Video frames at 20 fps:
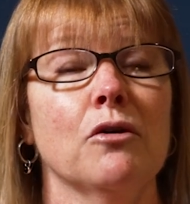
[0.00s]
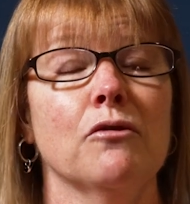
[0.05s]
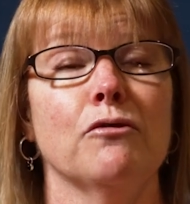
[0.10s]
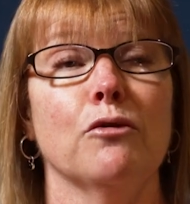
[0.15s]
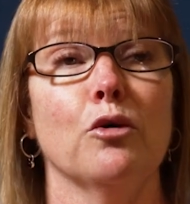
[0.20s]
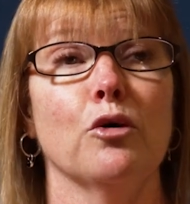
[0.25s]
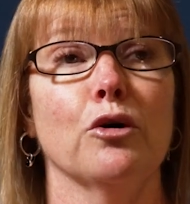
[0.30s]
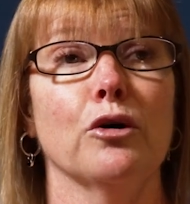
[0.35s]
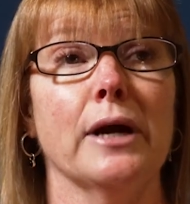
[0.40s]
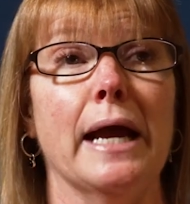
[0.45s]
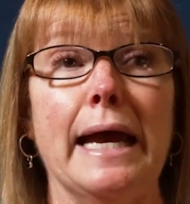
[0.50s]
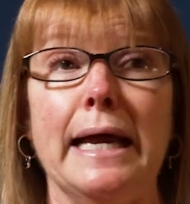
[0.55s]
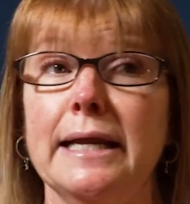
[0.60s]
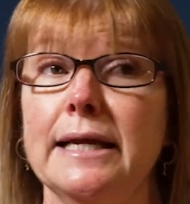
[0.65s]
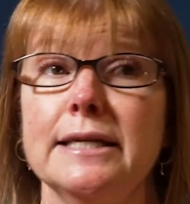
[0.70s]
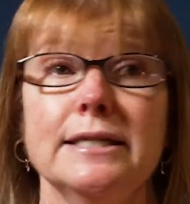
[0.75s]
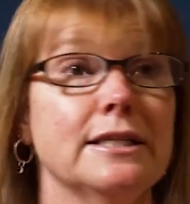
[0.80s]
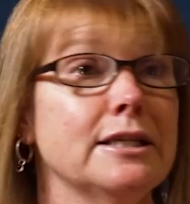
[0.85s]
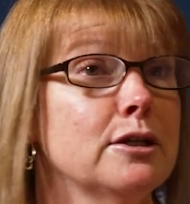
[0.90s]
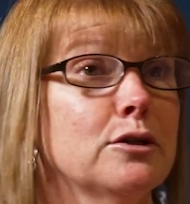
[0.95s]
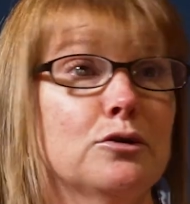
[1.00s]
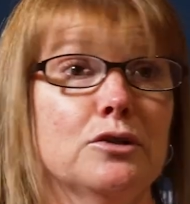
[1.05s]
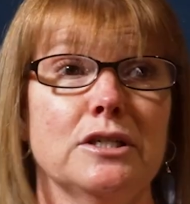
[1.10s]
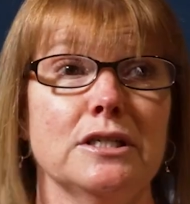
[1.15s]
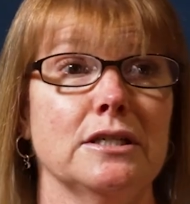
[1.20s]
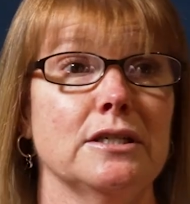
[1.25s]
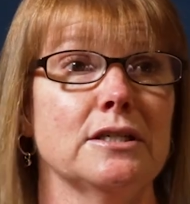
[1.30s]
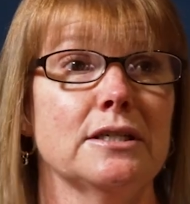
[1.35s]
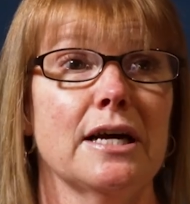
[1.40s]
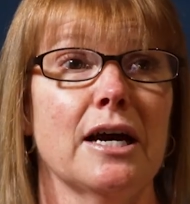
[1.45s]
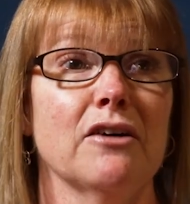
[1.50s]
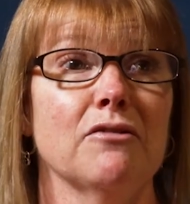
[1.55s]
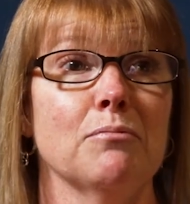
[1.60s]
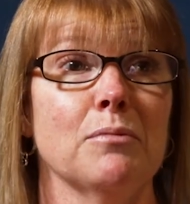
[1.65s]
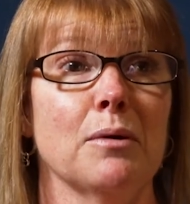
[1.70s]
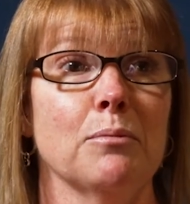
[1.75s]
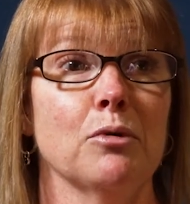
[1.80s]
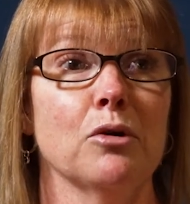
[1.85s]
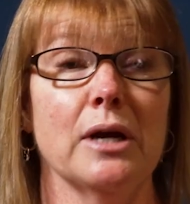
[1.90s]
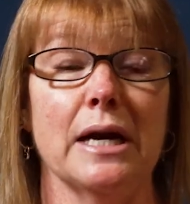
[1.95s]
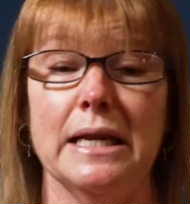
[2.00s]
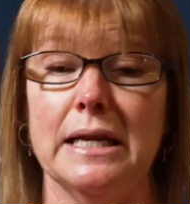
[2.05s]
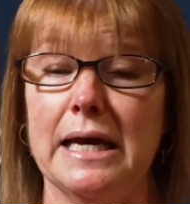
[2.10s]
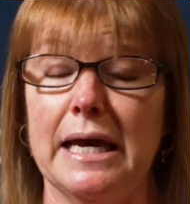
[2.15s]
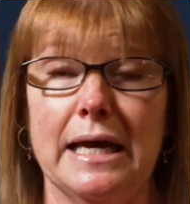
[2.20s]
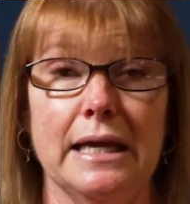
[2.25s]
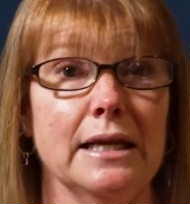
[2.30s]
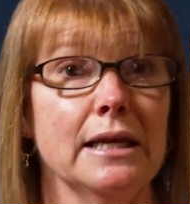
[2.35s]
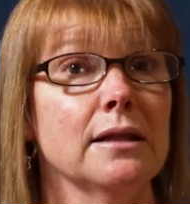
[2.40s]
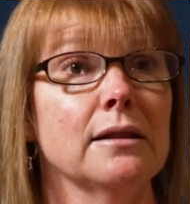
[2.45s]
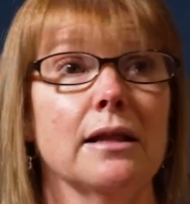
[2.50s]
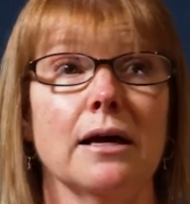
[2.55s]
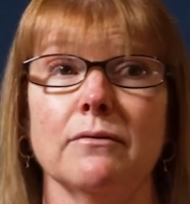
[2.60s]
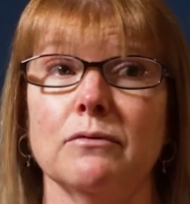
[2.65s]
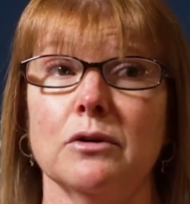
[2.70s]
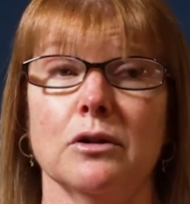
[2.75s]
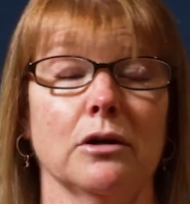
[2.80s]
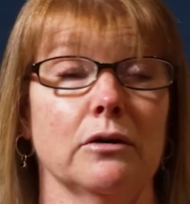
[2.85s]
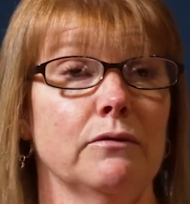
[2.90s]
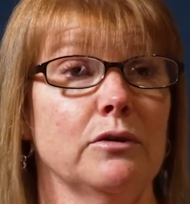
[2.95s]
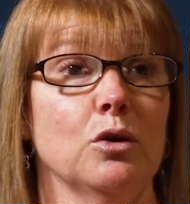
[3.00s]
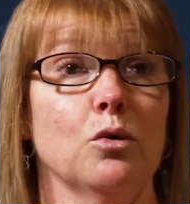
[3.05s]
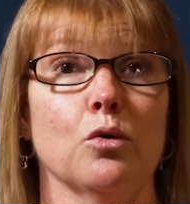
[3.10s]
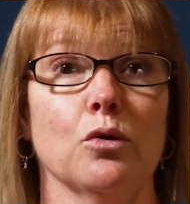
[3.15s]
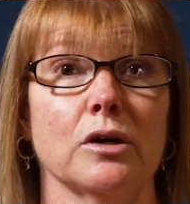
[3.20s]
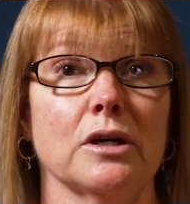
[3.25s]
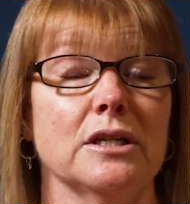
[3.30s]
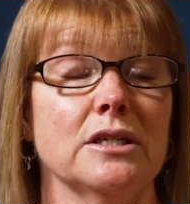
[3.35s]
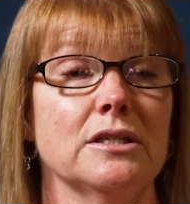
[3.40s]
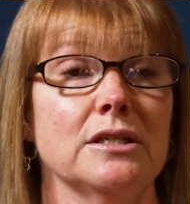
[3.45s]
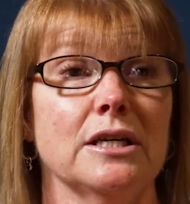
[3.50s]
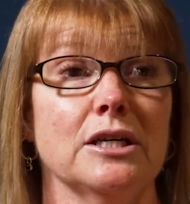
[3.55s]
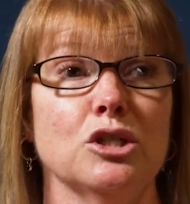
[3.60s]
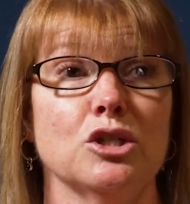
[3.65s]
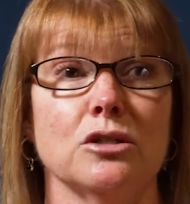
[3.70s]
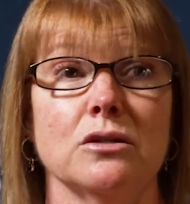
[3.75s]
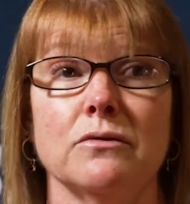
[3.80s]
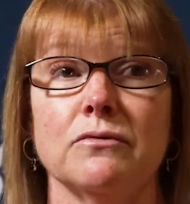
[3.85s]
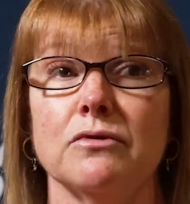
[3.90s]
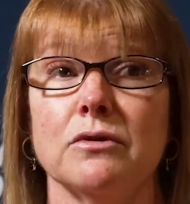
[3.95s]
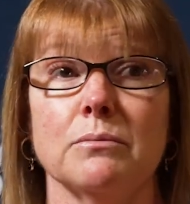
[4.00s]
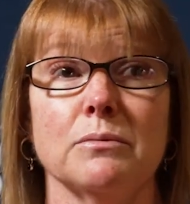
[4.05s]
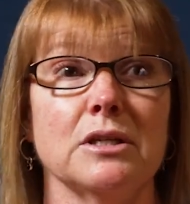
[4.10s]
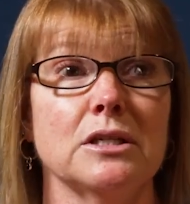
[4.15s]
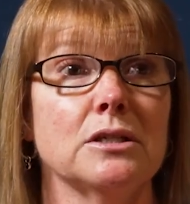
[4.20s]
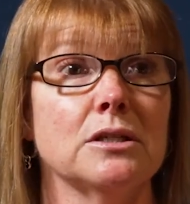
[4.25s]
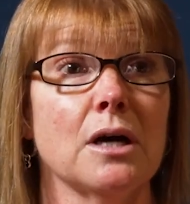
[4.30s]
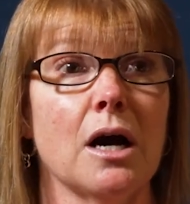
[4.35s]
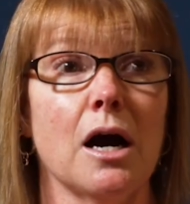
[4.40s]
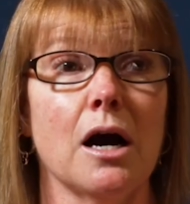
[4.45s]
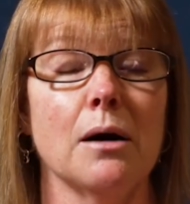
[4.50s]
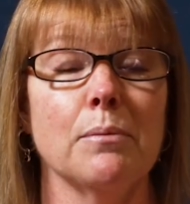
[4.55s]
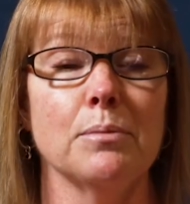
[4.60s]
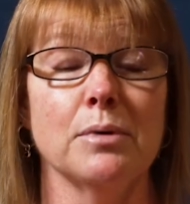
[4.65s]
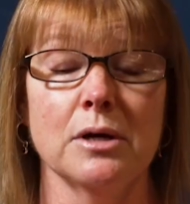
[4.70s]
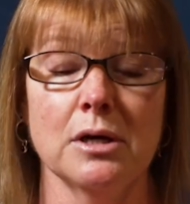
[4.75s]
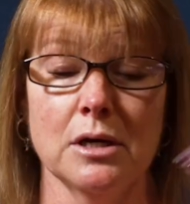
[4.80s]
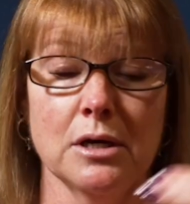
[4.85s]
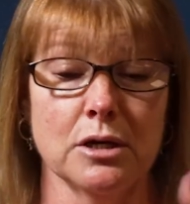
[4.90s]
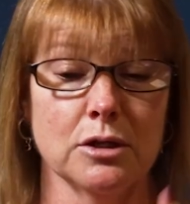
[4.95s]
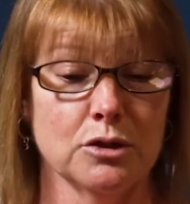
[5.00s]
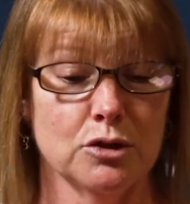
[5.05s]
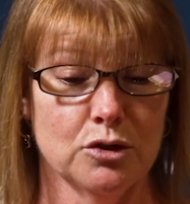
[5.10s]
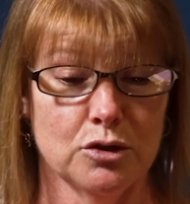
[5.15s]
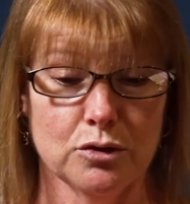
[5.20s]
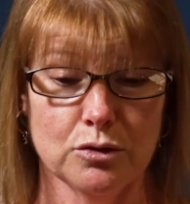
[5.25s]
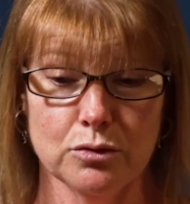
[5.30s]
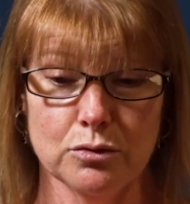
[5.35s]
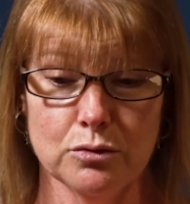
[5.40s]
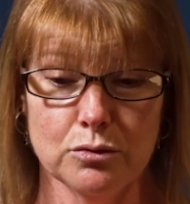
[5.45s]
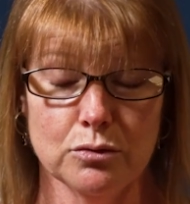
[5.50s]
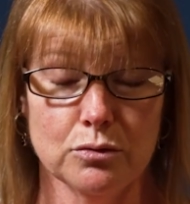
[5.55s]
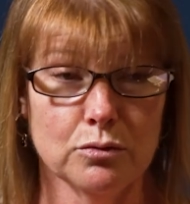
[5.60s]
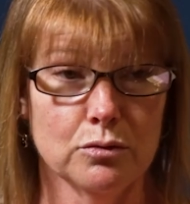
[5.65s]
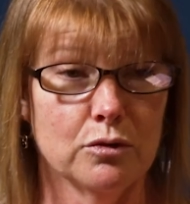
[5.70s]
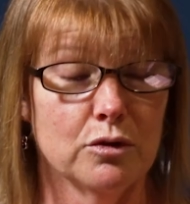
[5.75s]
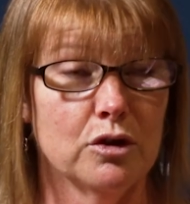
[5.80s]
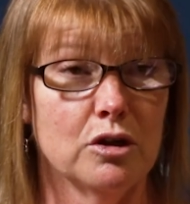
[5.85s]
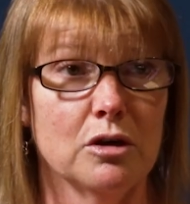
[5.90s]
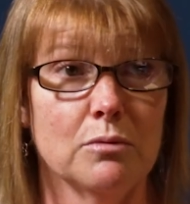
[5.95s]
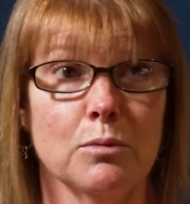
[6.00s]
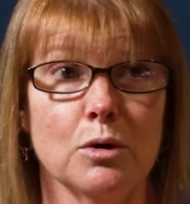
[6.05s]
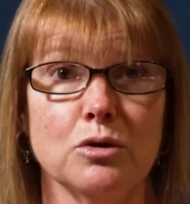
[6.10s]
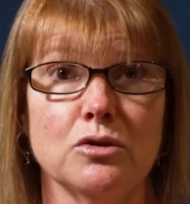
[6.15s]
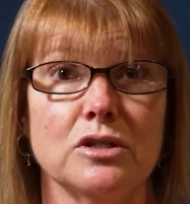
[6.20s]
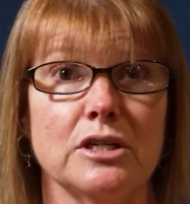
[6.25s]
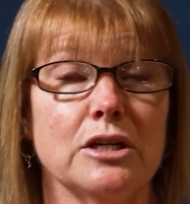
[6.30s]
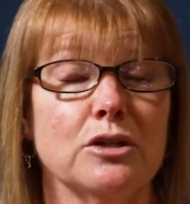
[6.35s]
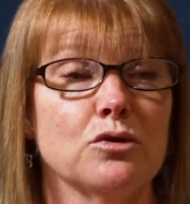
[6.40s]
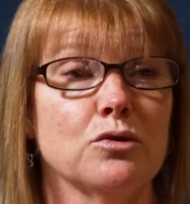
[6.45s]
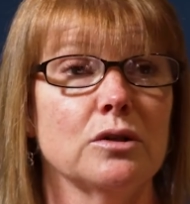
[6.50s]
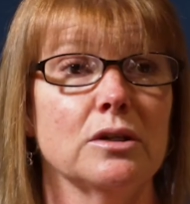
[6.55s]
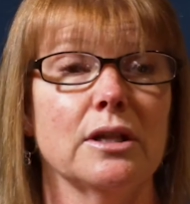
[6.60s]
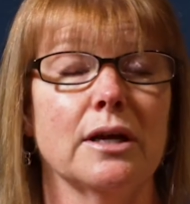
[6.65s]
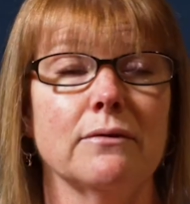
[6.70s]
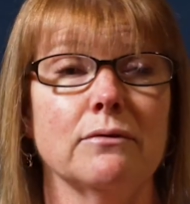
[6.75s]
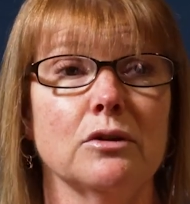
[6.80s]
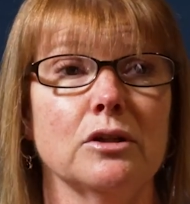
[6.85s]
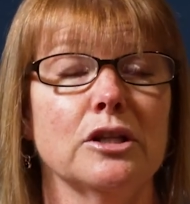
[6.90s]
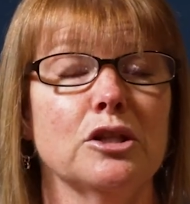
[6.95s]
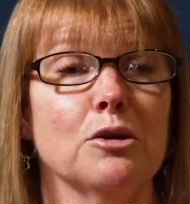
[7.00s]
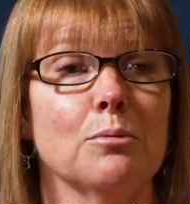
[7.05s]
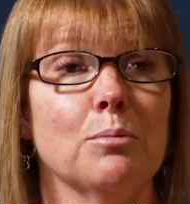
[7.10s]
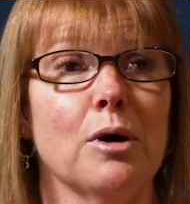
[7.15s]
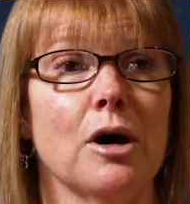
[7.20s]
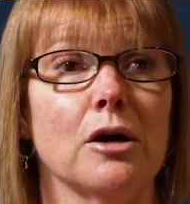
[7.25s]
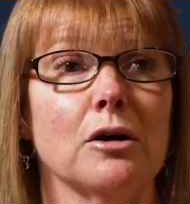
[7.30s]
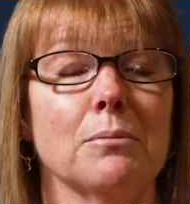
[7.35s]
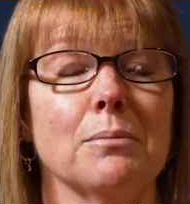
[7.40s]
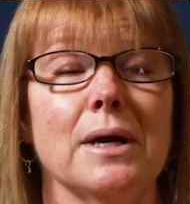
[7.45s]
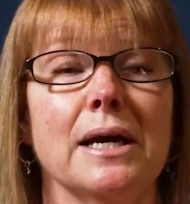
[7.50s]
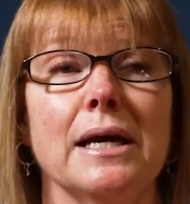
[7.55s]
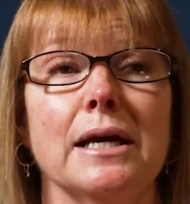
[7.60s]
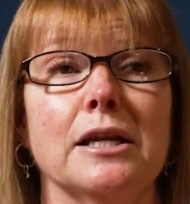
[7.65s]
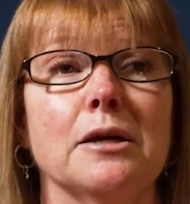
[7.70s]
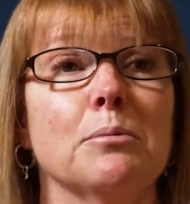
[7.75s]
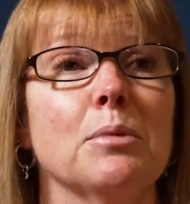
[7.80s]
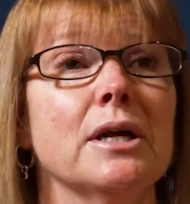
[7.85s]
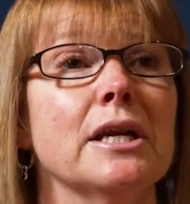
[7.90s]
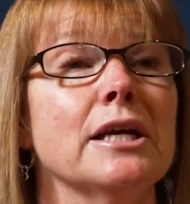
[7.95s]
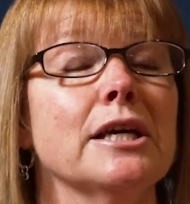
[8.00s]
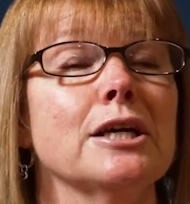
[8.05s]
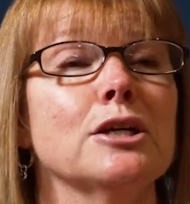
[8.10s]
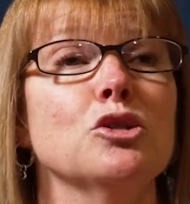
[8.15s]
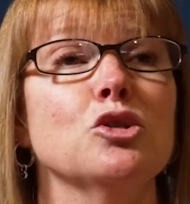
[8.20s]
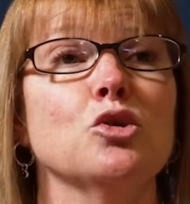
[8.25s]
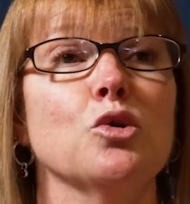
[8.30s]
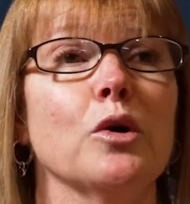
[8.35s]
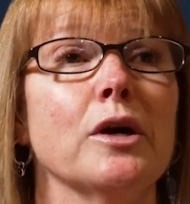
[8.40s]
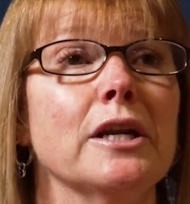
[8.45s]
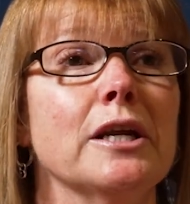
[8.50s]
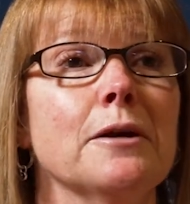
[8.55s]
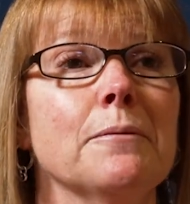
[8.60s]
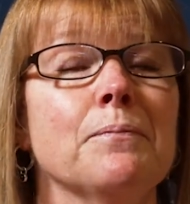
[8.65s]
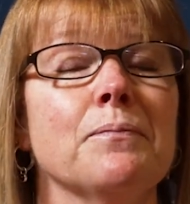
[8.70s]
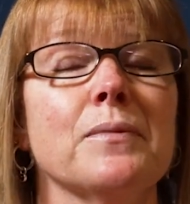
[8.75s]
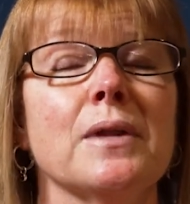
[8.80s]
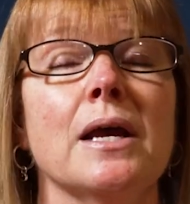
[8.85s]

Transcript: for any D O C staff member at any level of the organization, from the top to the most entry level at the bottom. Anybody can join it.